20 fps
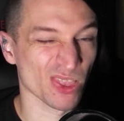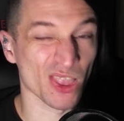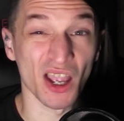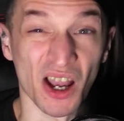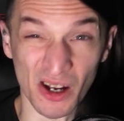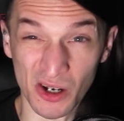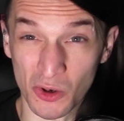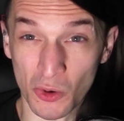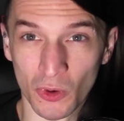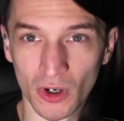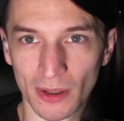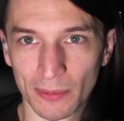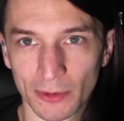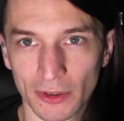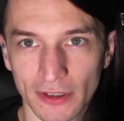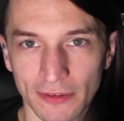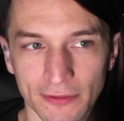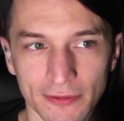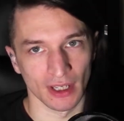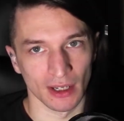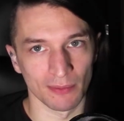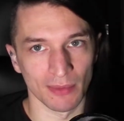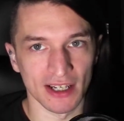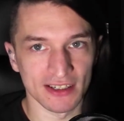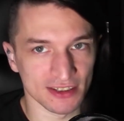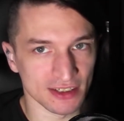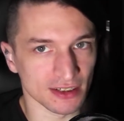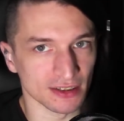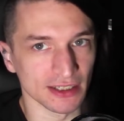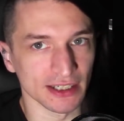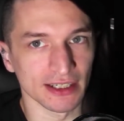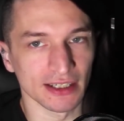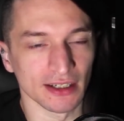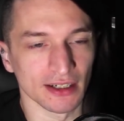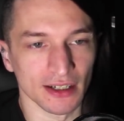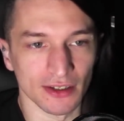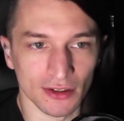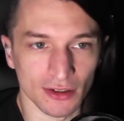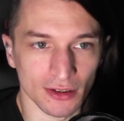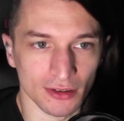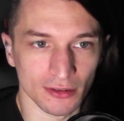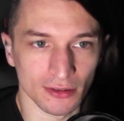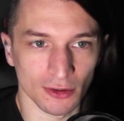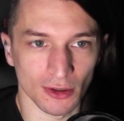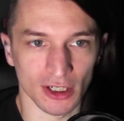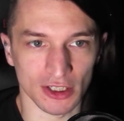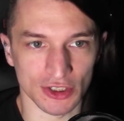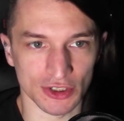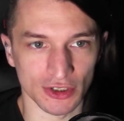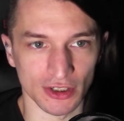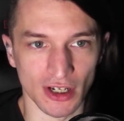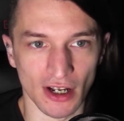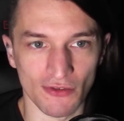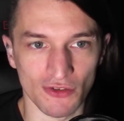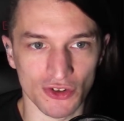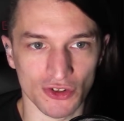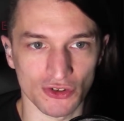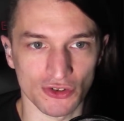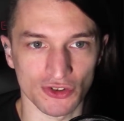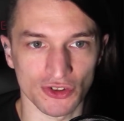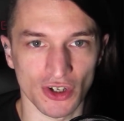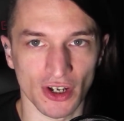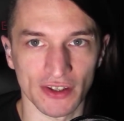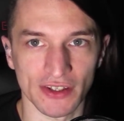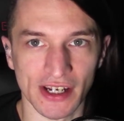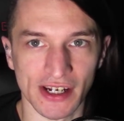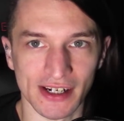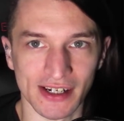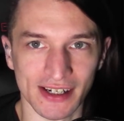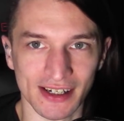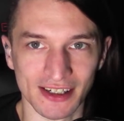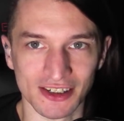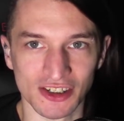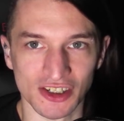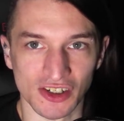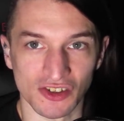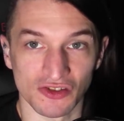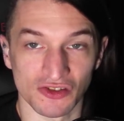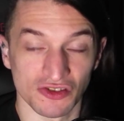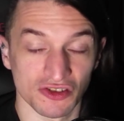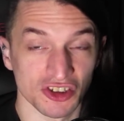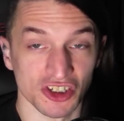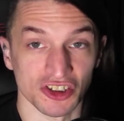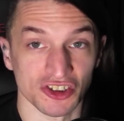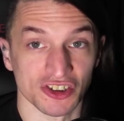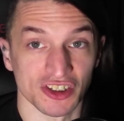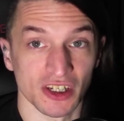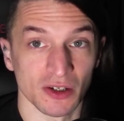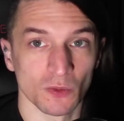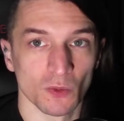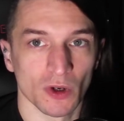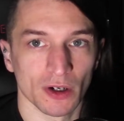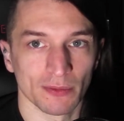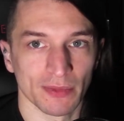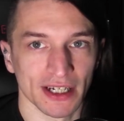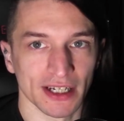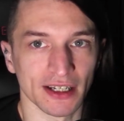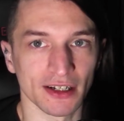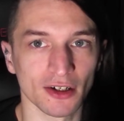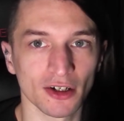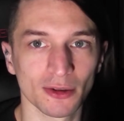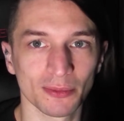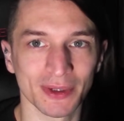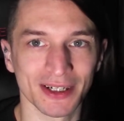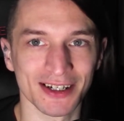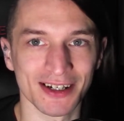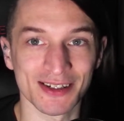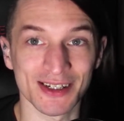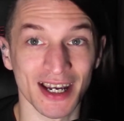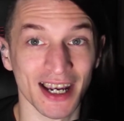uncooperative. And basically another correctional officer saw that and just didn't want me to get hurt because